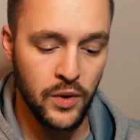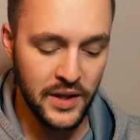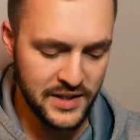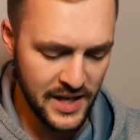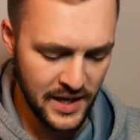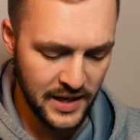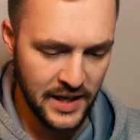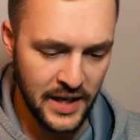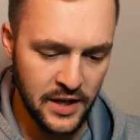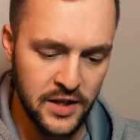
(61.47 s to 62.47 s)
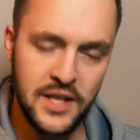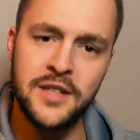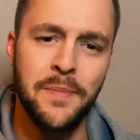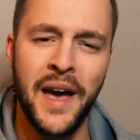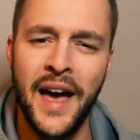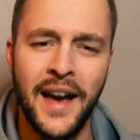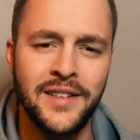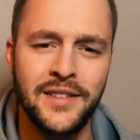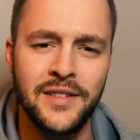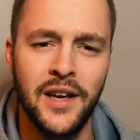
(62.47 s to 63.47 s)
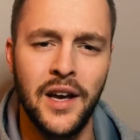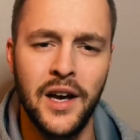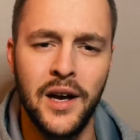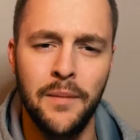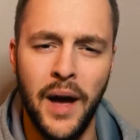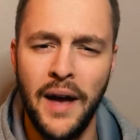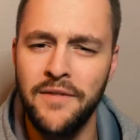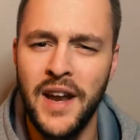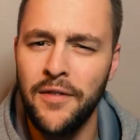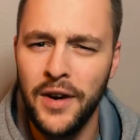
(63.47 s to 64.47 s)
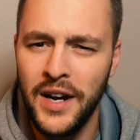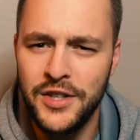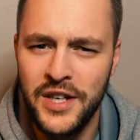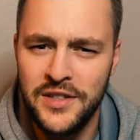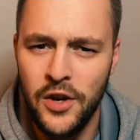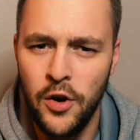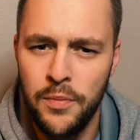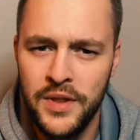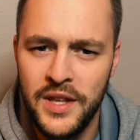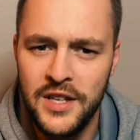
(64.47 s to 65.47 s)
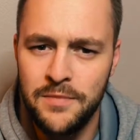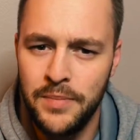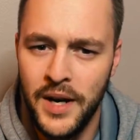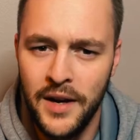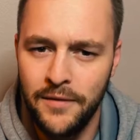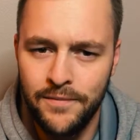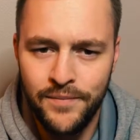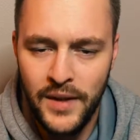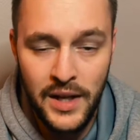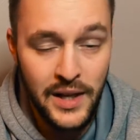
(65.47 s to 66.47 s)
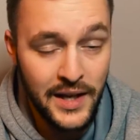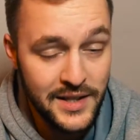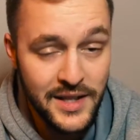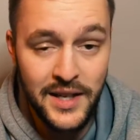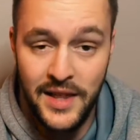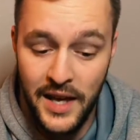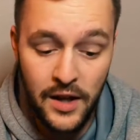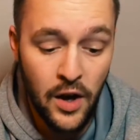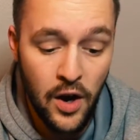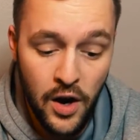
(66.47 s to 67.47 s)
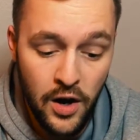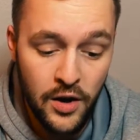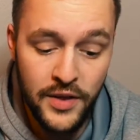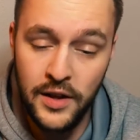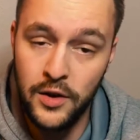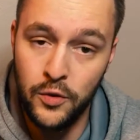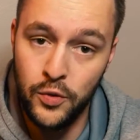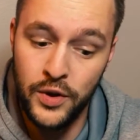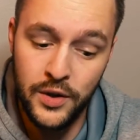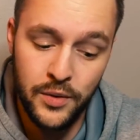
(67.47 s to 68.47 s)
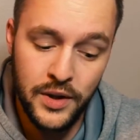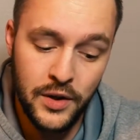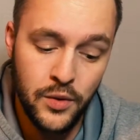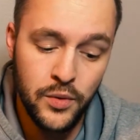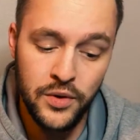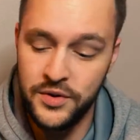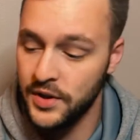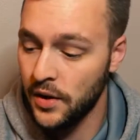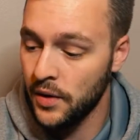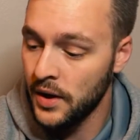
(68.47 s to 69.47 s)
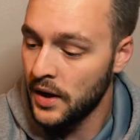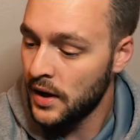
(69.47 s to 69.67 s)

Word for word: really excited to get into these packs. Um, I've never got a chance to open these, but like I said, they all they look really really cool. So,